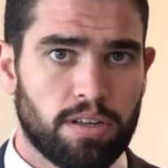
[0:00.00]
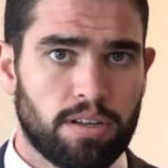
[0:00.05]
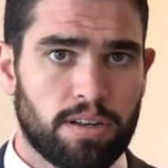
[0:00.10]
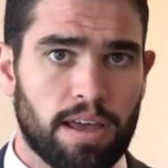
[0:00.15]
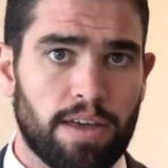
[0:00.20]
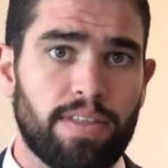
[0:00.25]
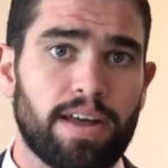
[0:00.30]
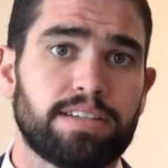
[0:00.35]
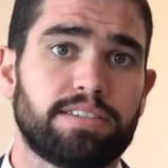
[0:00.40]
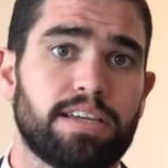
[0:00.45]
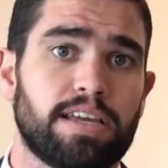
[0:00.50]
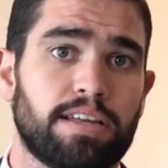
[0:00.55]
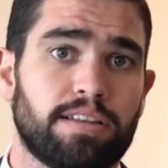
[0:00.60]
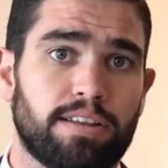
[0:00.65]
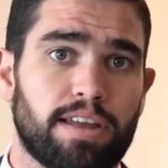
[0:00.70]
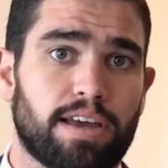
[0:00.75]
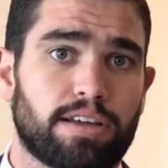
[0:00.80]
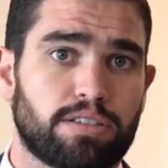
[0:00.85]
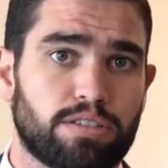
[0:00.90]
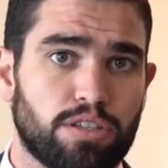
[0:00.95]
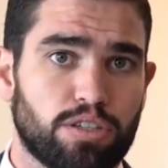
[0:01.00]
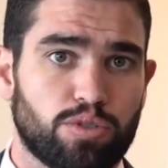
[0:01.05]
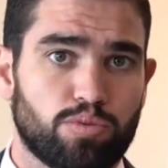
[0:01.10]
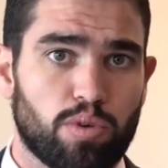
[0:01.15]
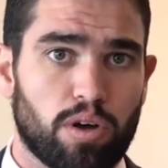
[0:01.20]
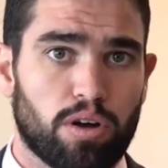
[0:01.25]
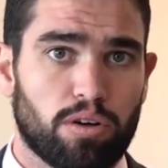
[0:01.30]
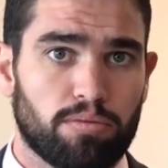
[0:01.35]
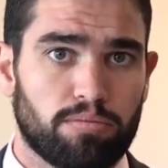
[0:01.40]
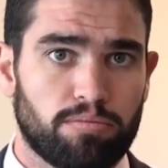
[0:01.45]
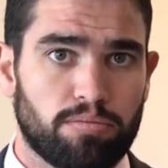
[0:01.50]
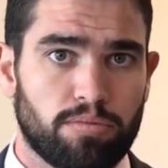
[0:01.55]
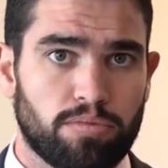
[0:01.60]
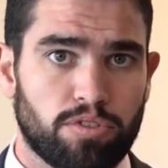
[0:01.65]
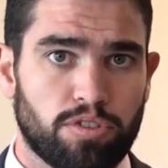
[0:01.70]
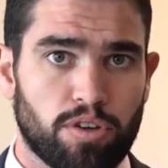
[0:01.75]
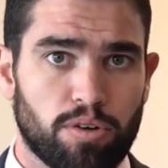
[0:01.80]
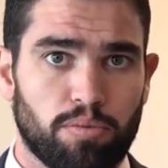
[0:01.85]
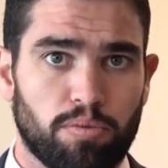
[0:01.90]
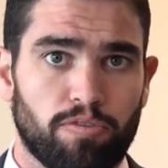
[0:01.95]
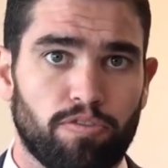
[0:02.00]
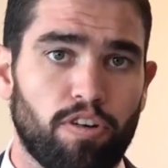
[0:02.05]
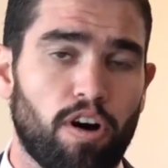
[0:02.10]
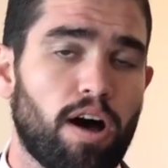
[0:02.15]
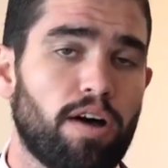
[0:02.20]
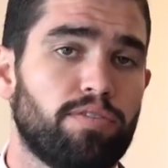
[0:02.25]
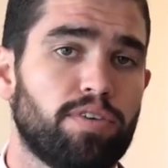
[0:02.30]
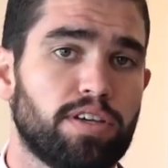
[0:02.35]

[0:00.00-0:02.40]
Now that's indexed as well, so 5